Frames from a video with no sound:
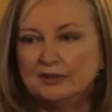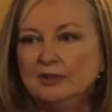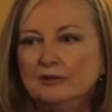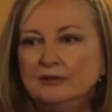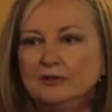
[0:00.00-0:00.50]
to
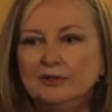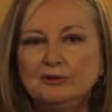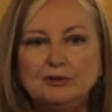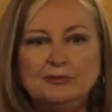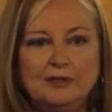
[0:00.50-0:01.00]
the
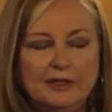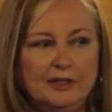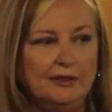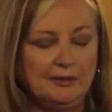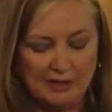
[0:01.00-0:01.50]
YouTube
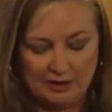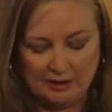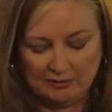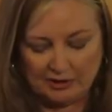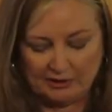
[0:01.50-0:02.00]
video,
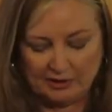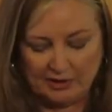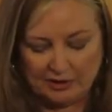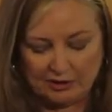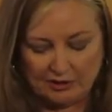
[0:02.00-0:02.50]
which I will
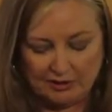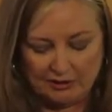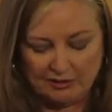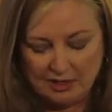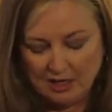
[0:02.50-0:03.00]
not show
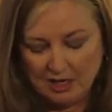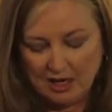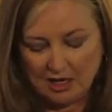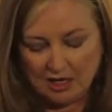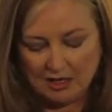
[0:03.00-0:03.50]
you,
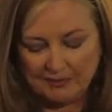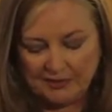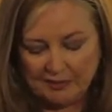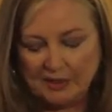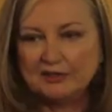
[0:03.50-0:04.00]

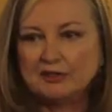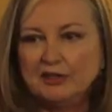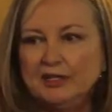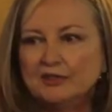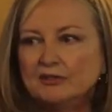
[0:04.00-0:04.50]
the
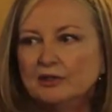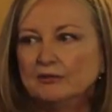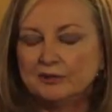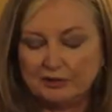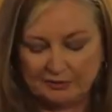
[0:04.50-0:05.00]
Mediterranean
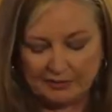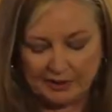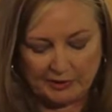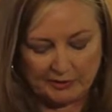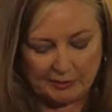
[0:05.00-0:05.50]
surf turned
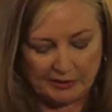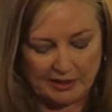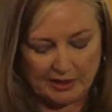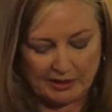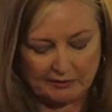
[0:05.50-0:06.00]
red with their
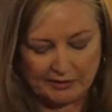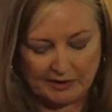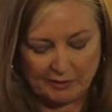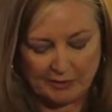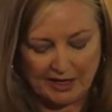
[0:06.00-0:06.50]
blood after
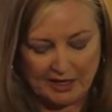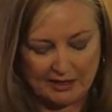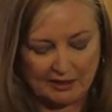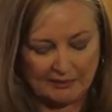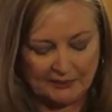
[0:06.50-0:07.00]
they were
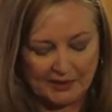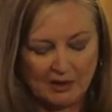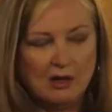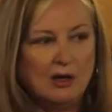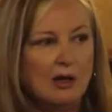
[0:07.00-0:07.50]
beheaded.
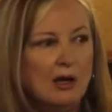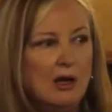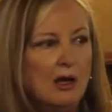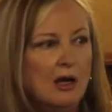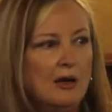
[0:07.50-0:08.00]

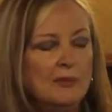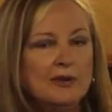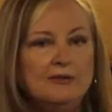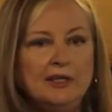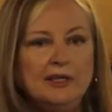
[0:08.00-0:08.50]

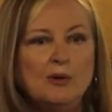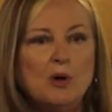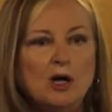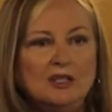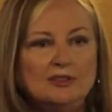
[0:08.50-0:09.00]
The video
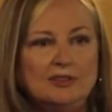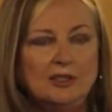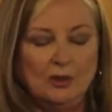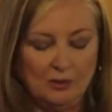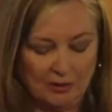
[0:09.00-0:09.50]

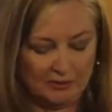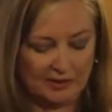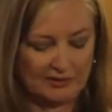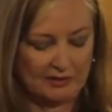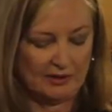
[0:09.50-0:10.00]
also
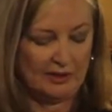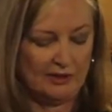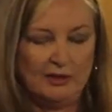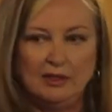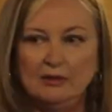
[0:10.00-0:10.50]
was,
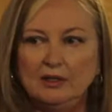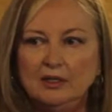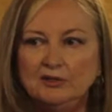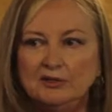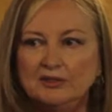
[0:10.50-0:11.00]

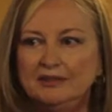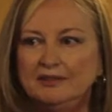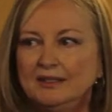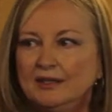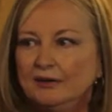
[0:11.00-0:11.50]

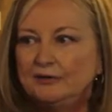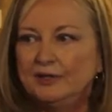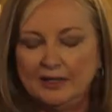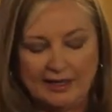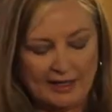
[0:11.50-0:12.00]
interestingly enough,
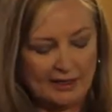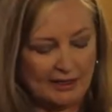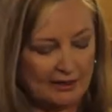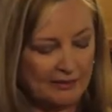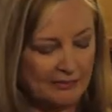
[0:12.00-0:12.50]
not
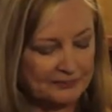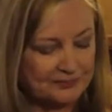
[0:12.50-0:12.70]
edited,